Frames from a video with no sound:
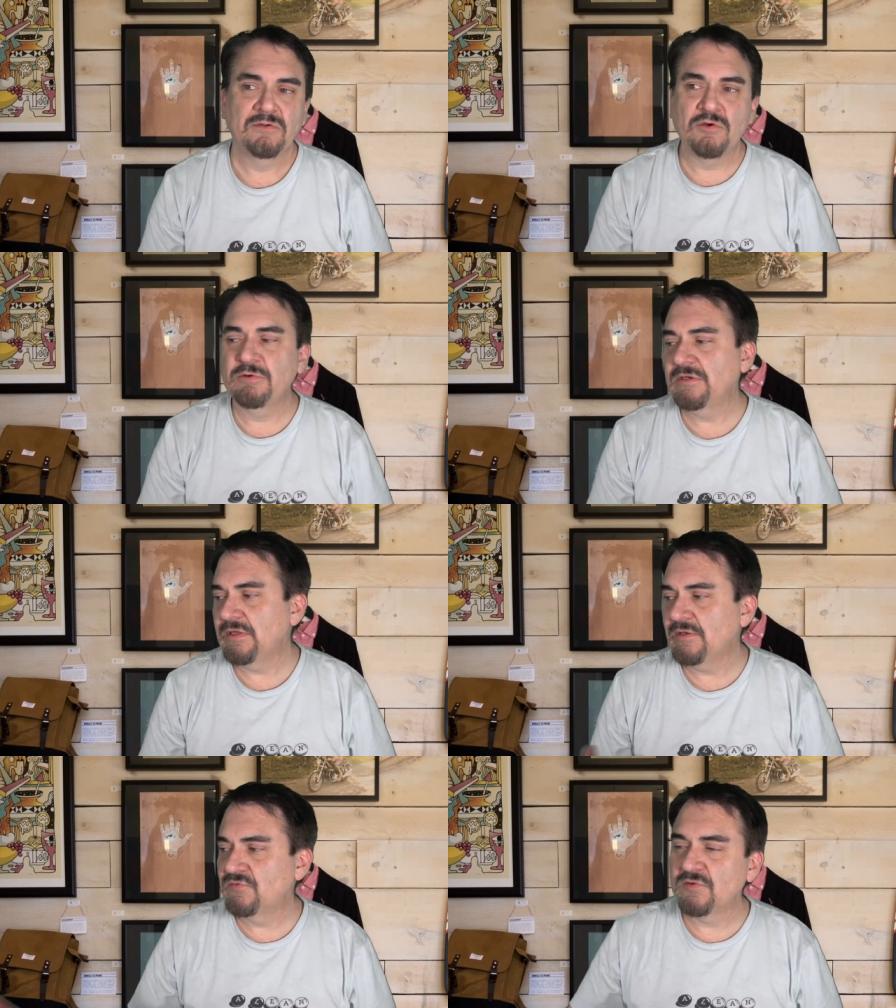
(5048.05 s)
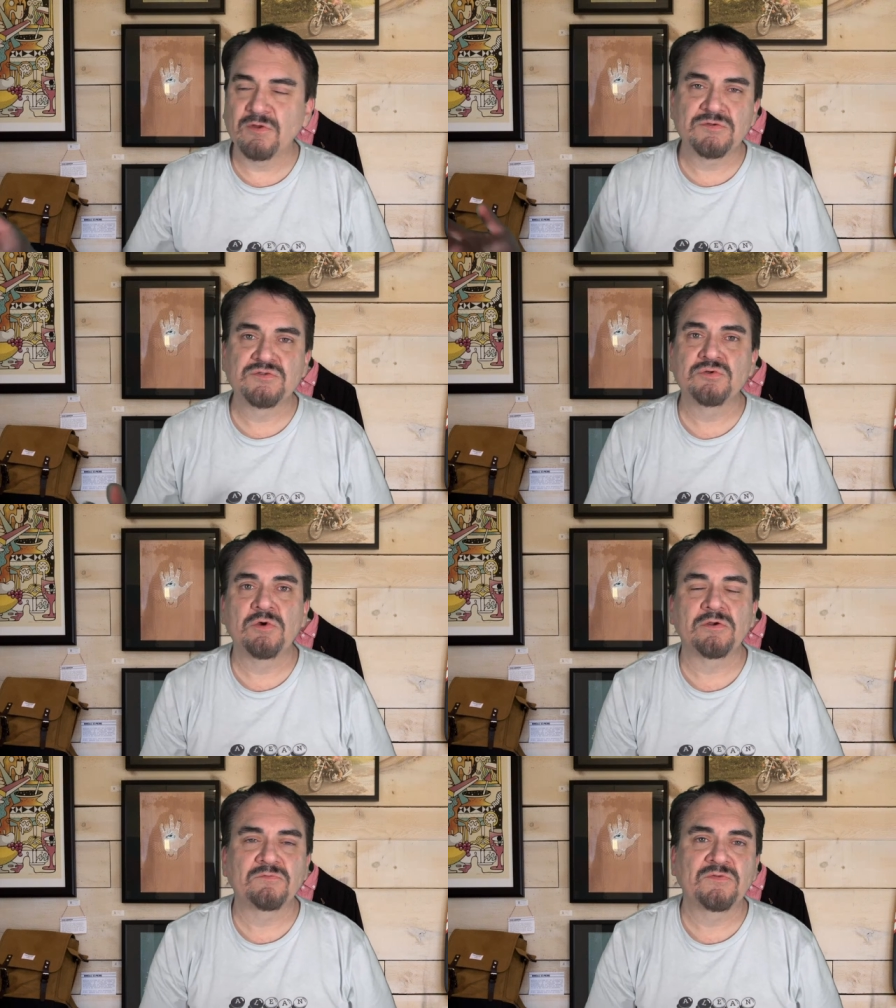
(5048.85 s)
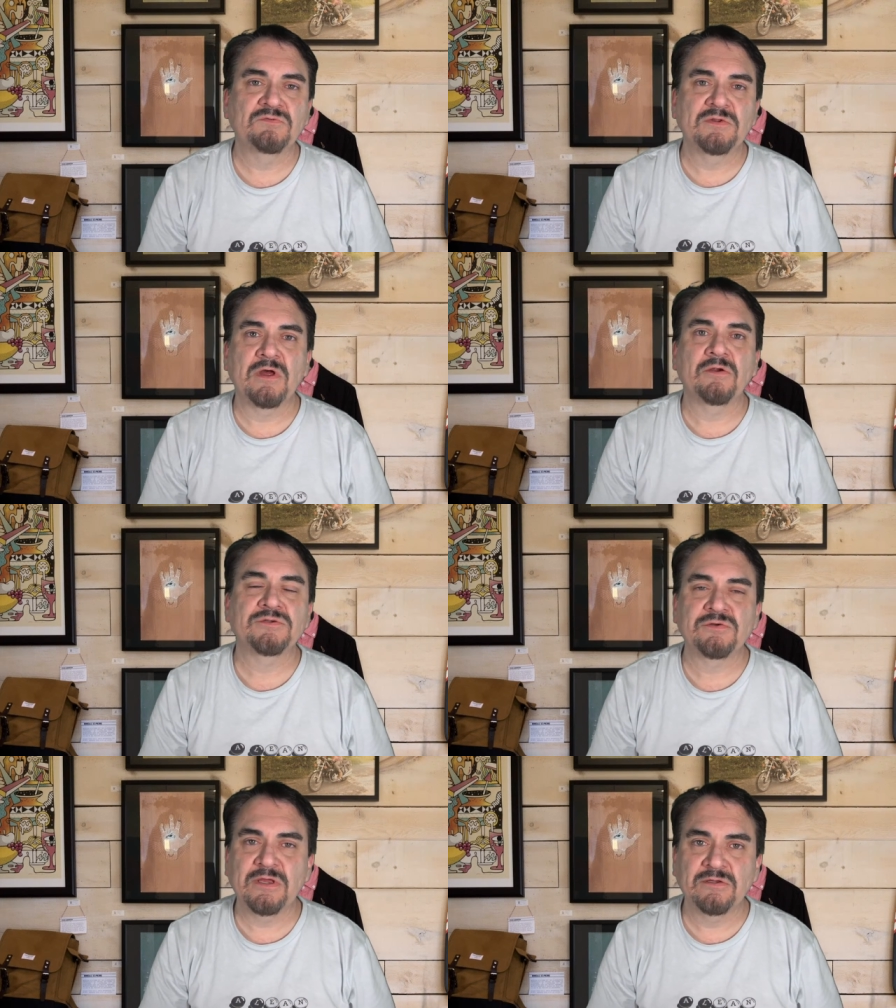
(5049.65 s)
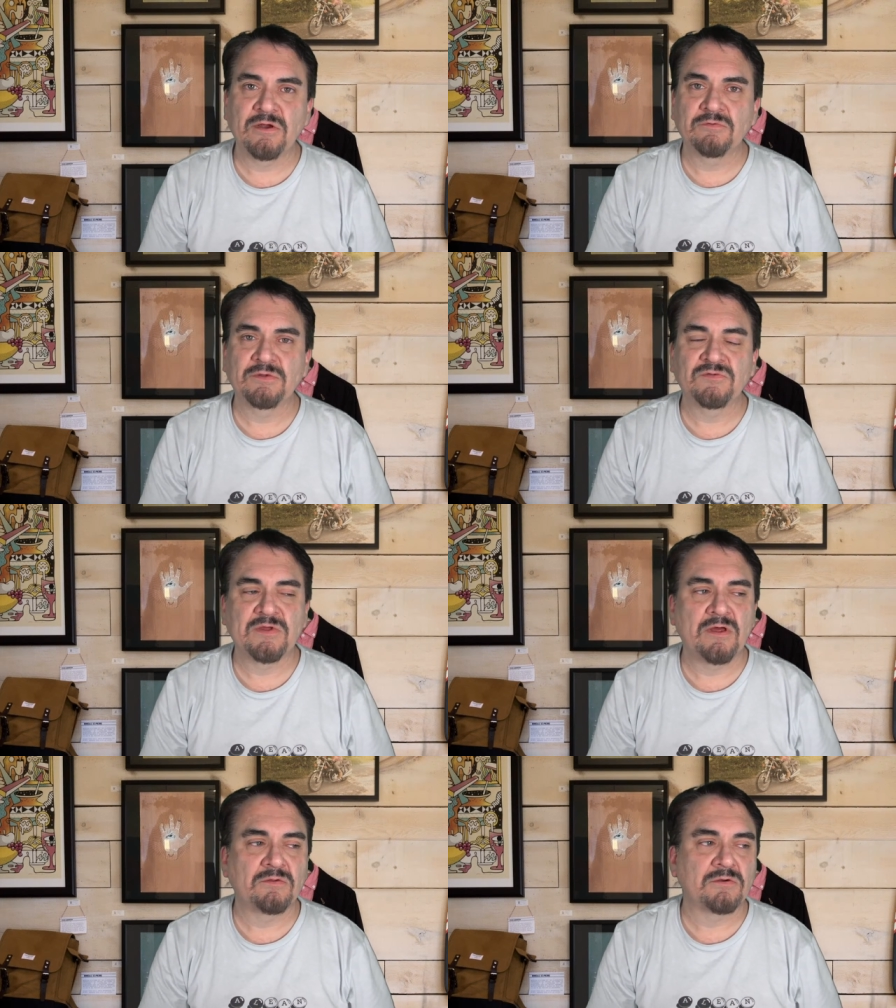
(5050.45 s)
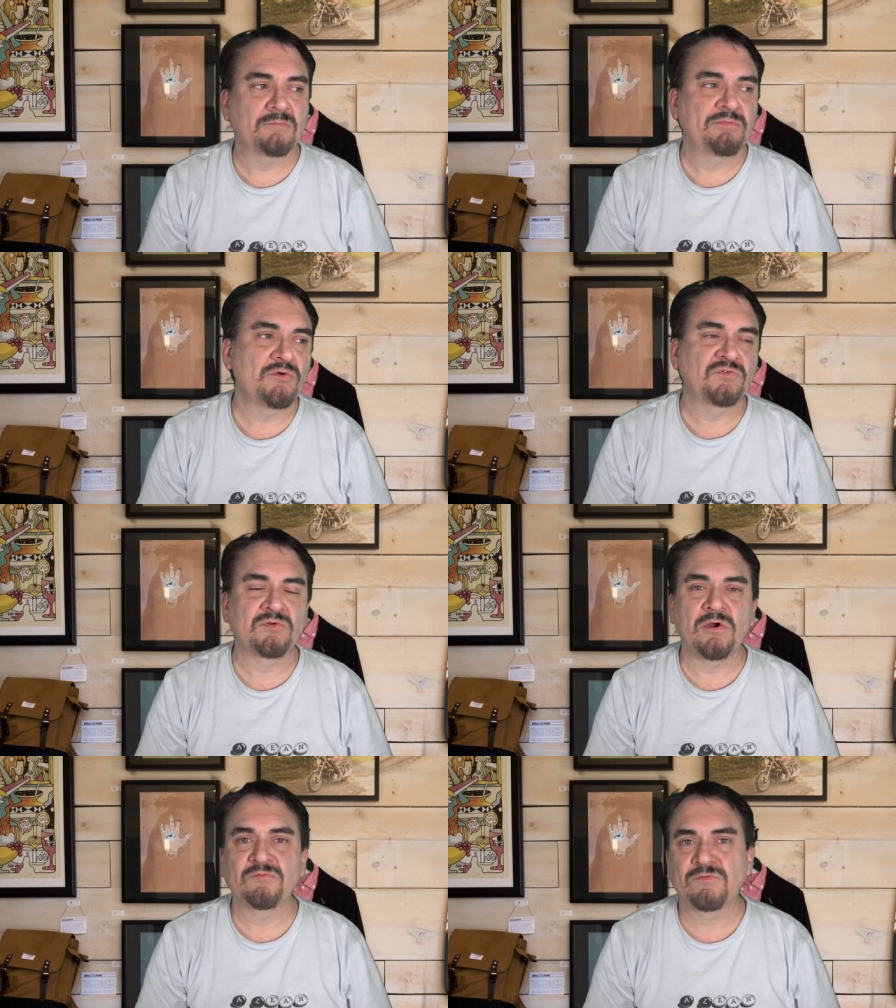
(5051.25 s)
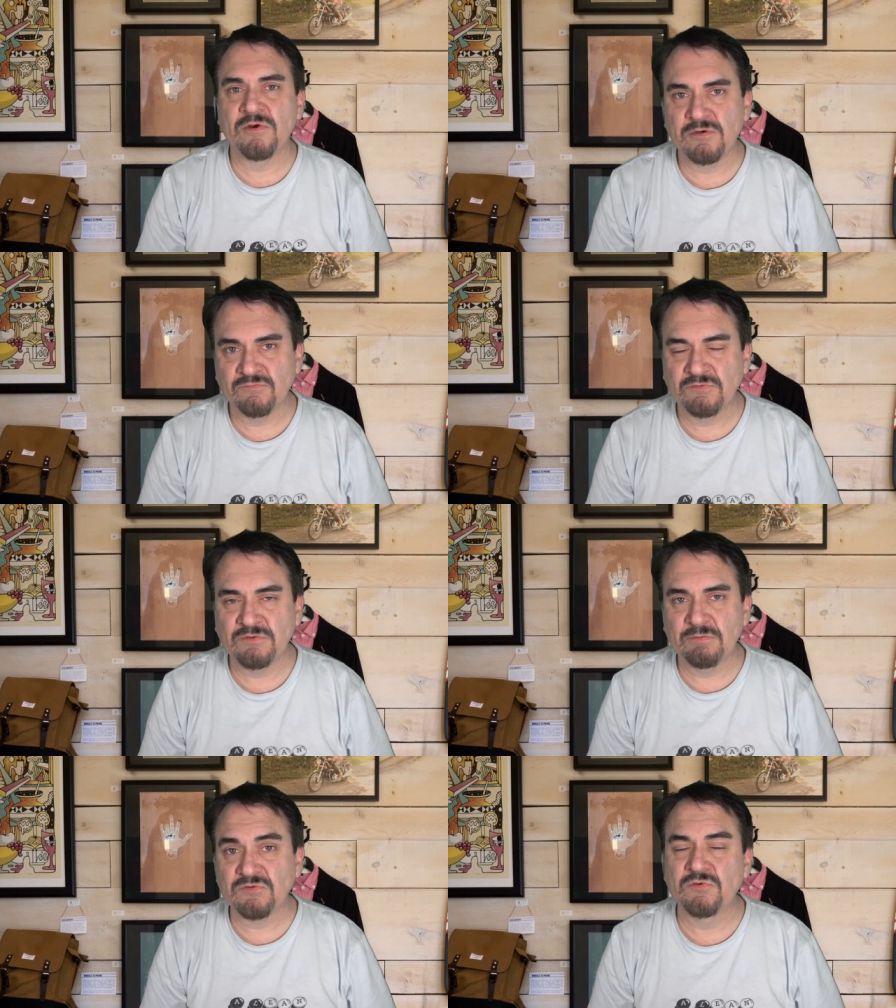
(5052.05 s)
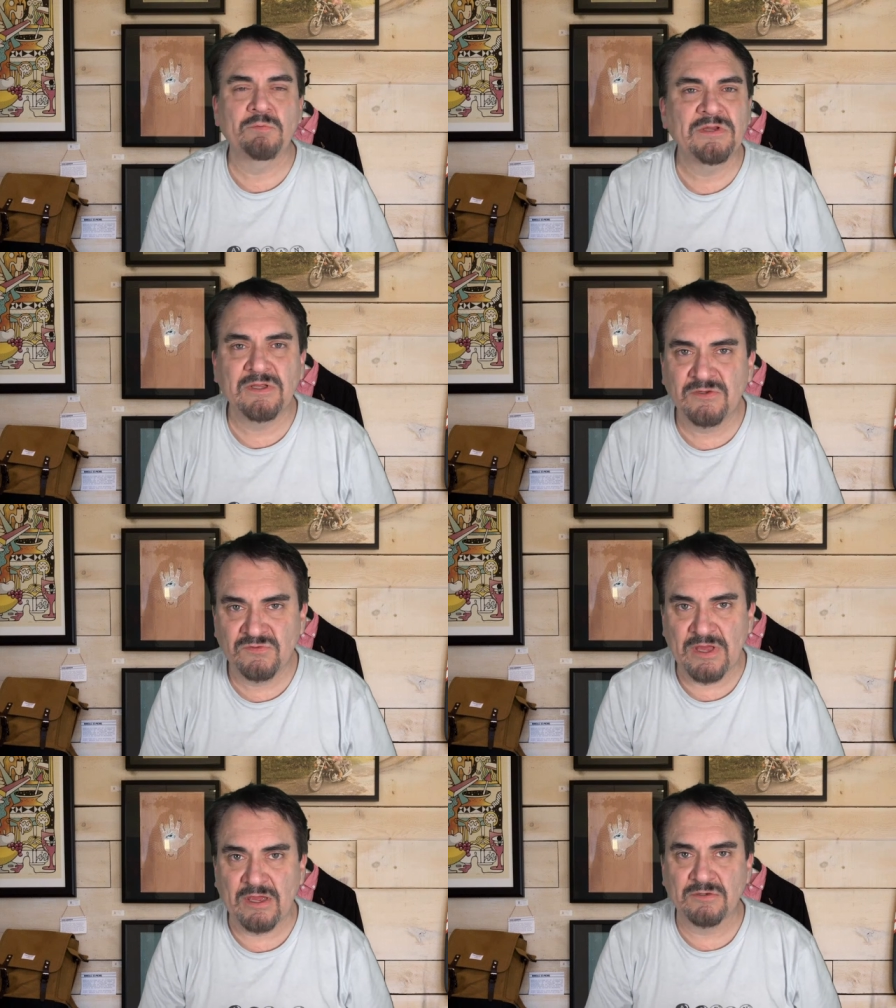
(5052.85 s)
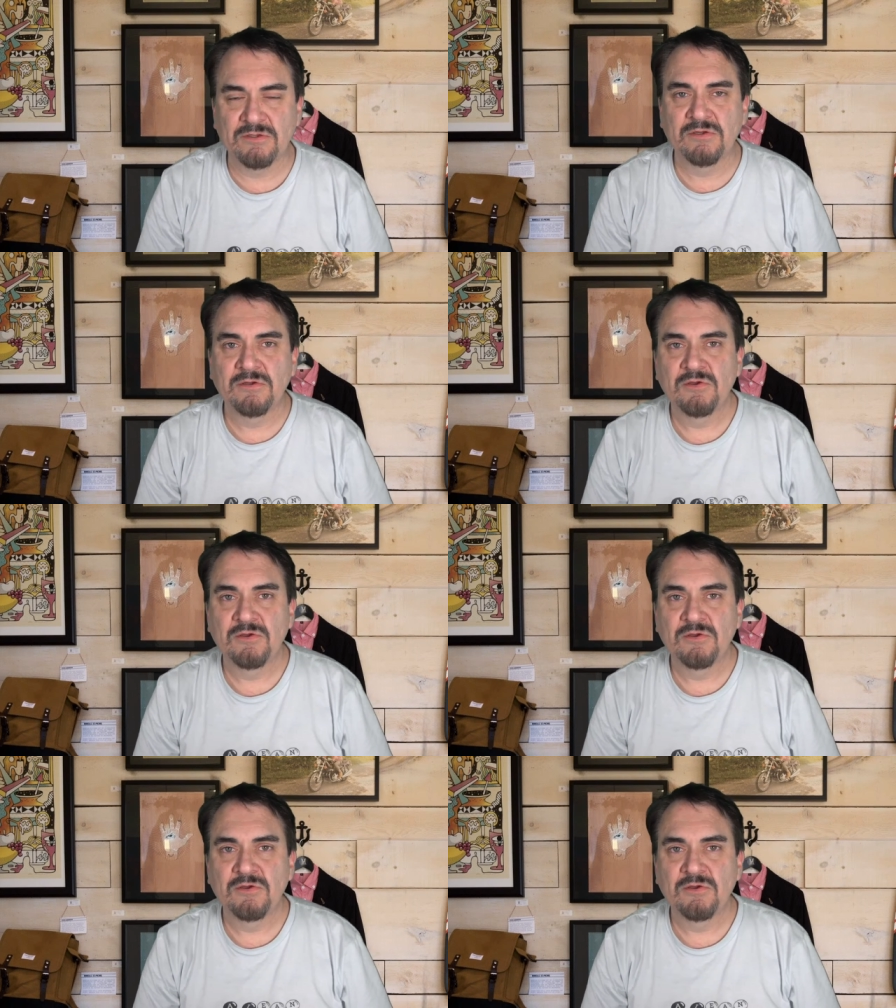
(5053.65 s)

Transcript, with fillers: Nobody needs a $250 trade card we sell or a postcard for 150 bucks. Nobody needs that.